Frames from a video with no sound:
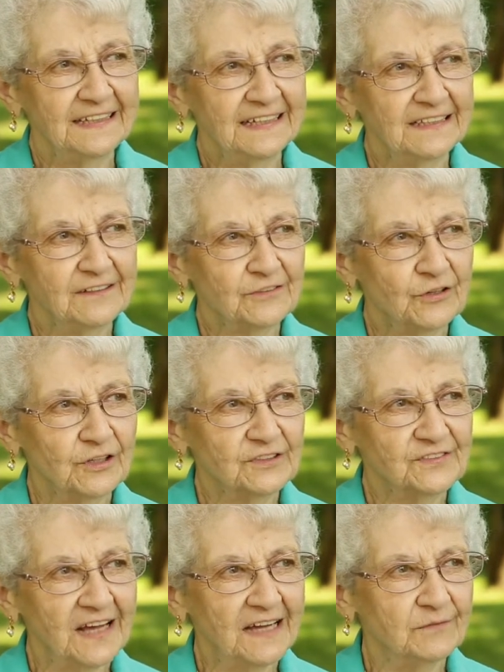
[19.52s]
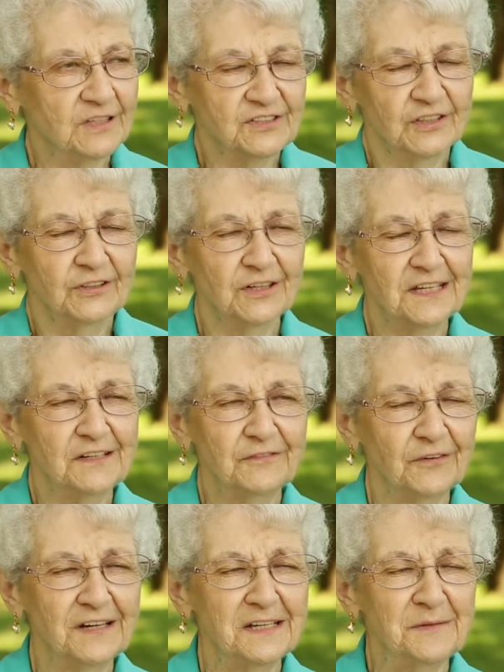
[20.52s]
And of course I wasn't looking
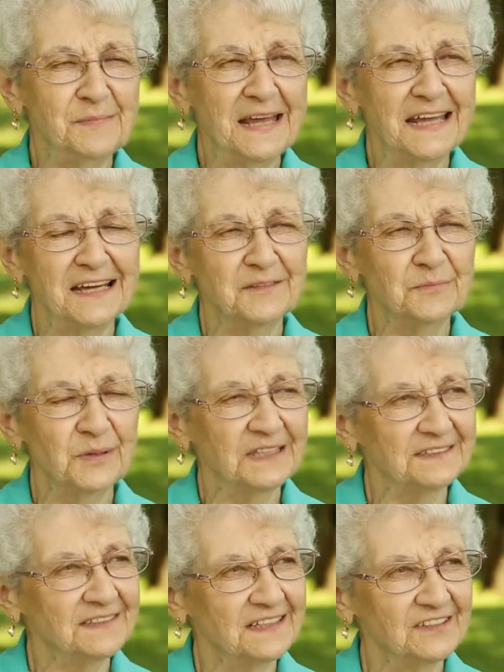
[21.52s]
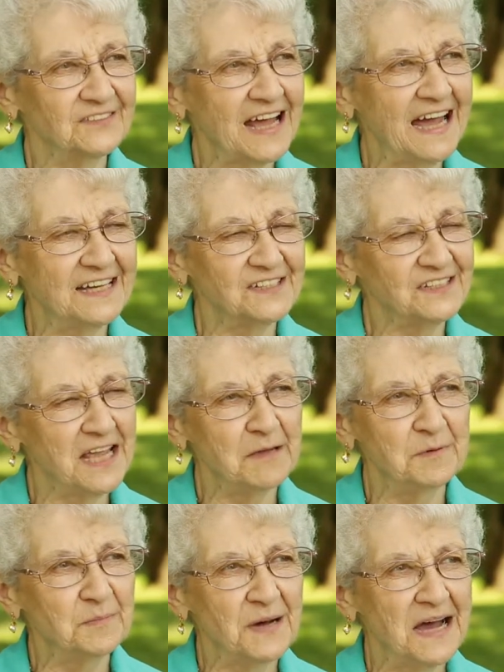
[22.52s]
for any man, but his eyes
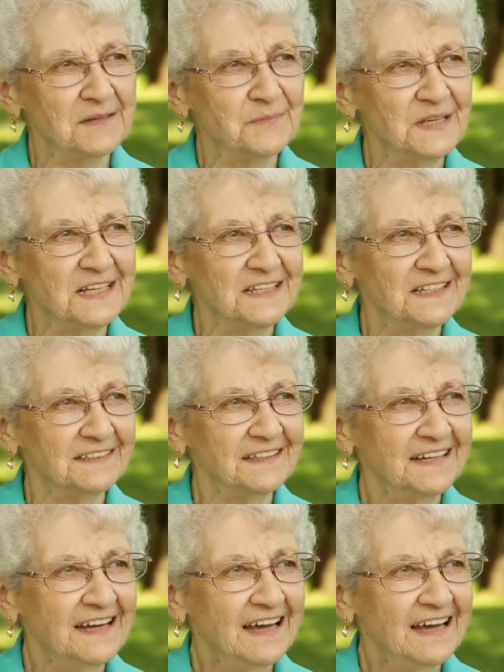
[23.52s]
came upon me, and